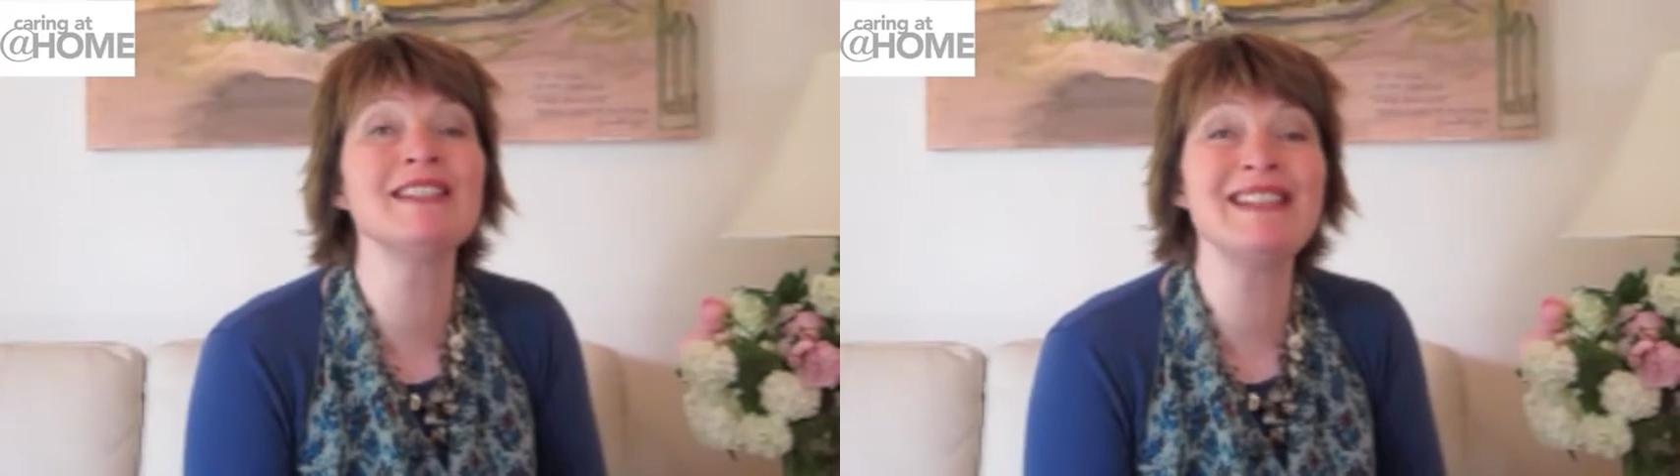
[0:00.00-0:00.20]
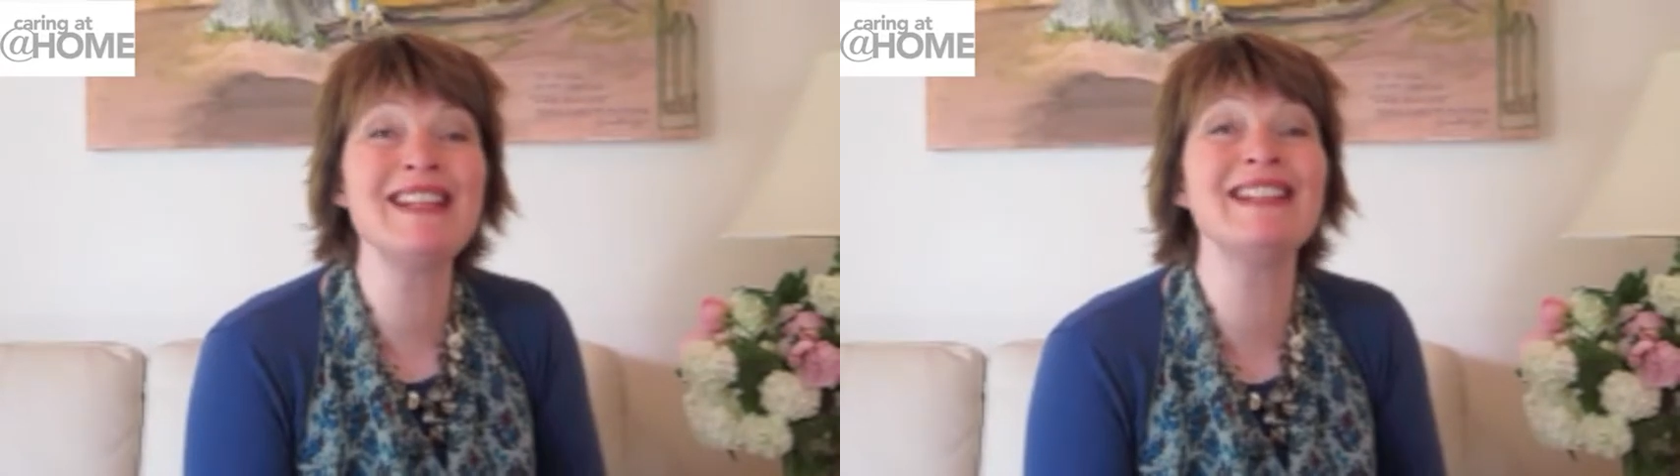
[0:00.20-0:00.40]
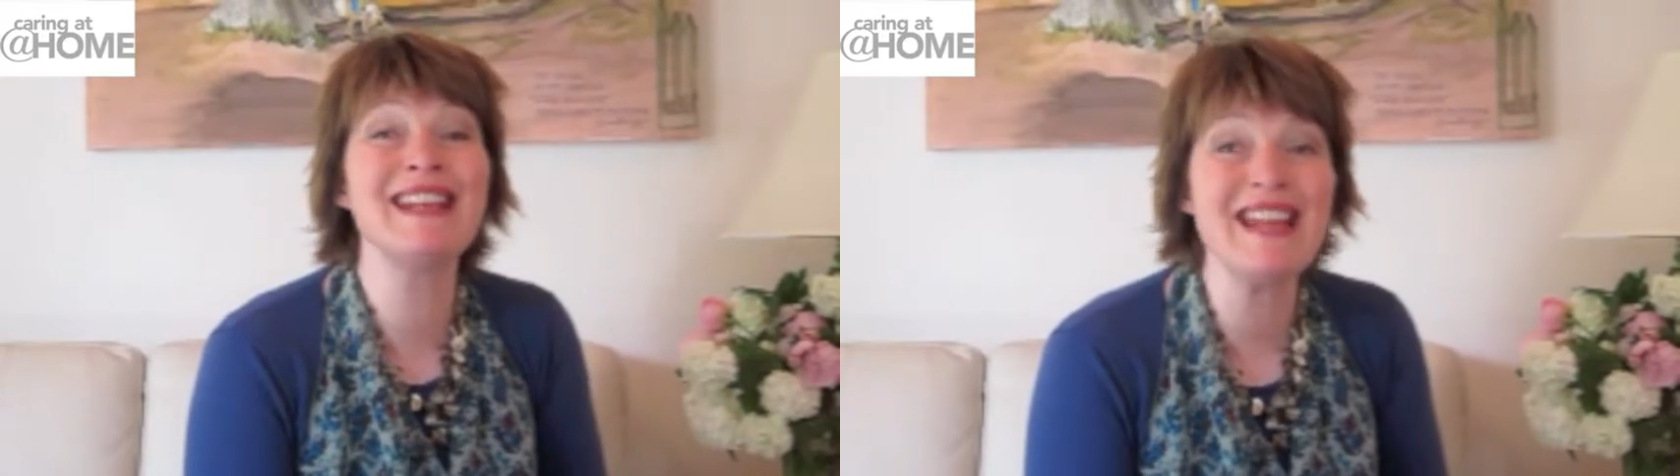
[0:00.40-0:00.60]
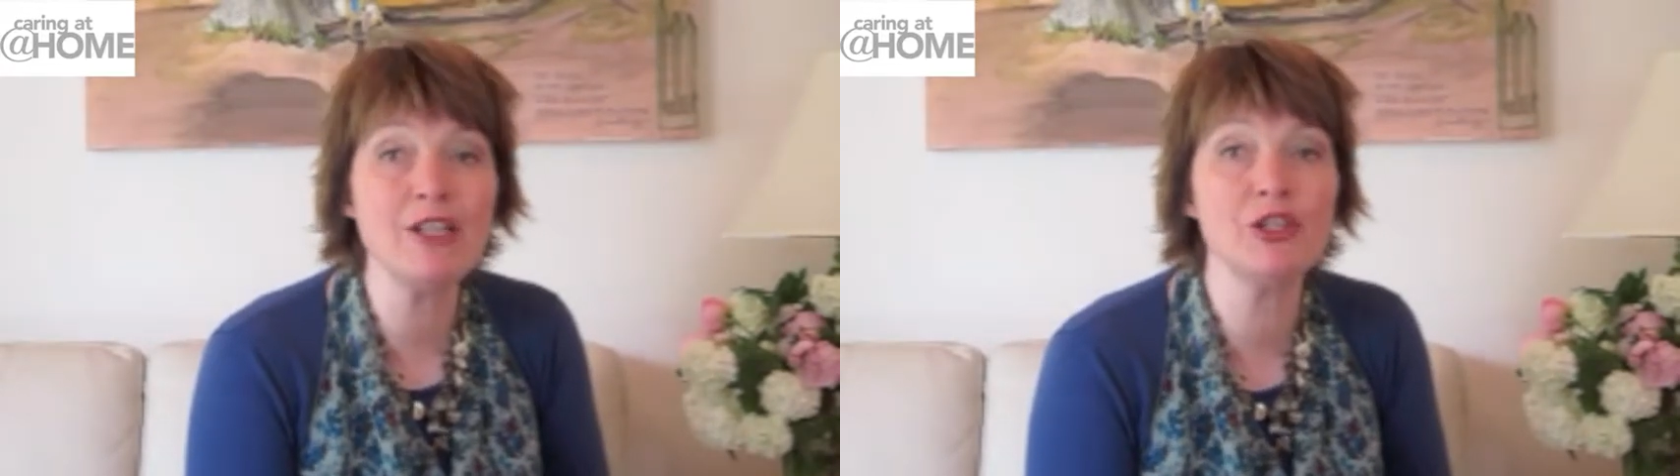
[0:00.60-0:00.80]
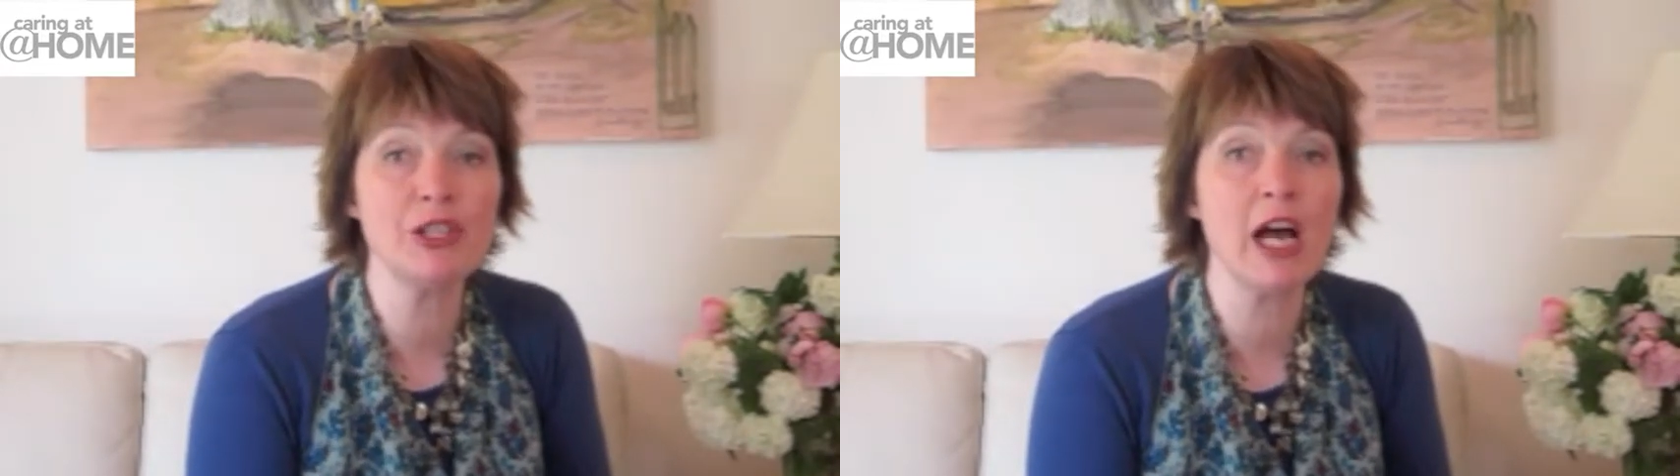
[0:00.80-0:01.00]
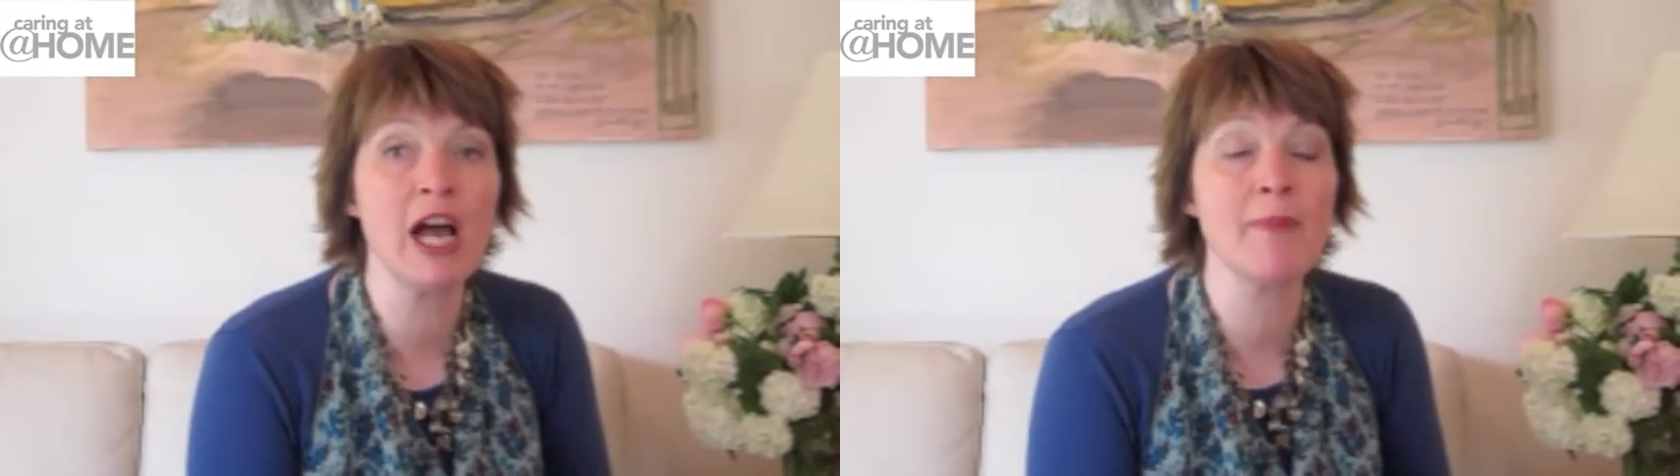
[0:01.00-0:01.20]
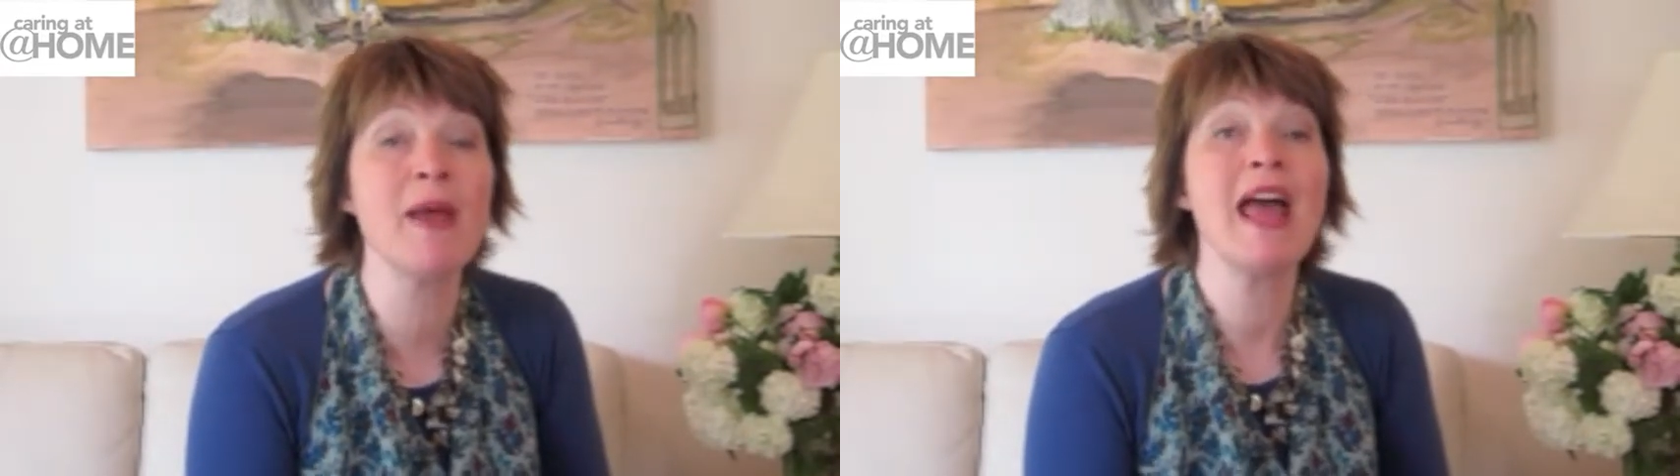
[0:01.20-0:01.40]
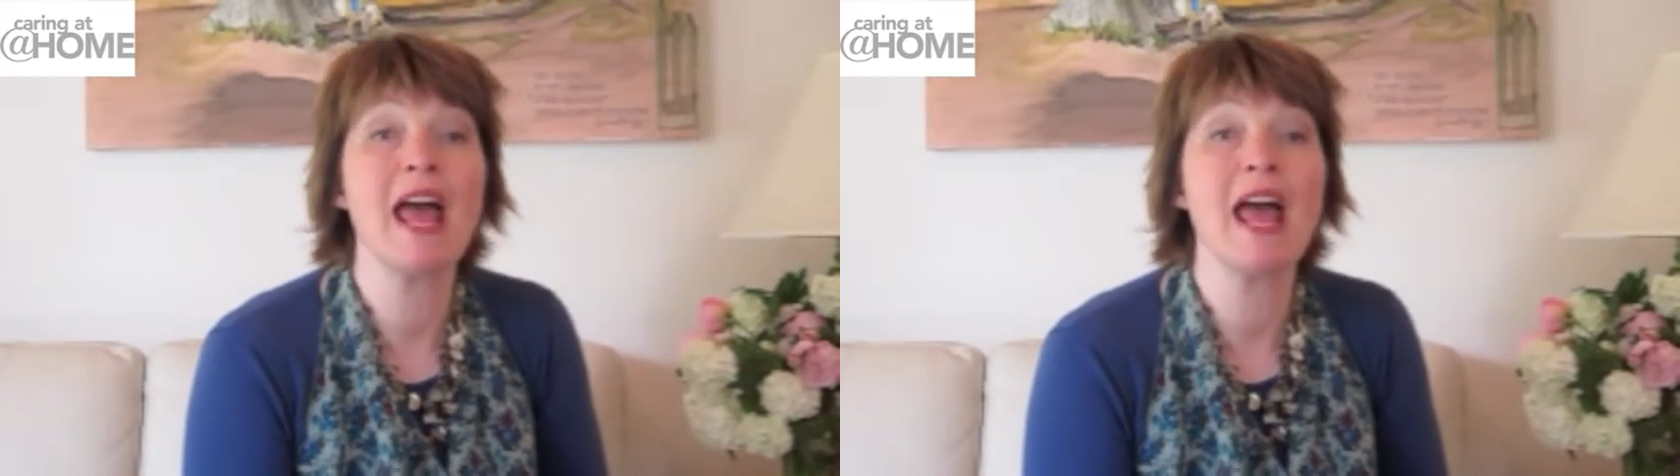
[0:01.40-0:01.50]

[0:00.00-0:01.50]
is needed each time,